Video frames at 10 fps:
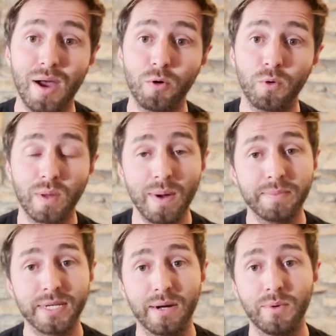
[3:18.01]
or the
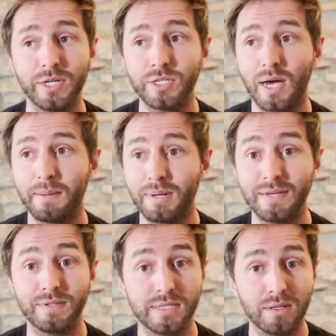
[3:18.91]
website, which I
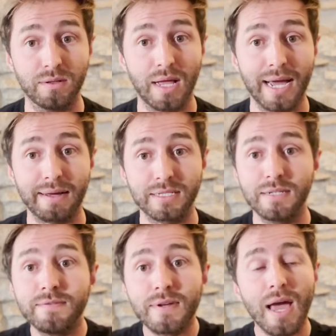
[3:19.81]
believe is still
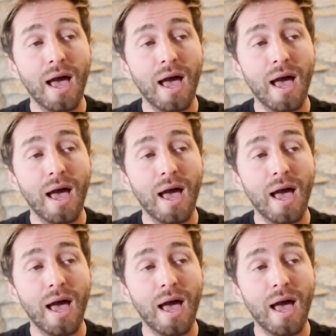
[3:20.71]
active,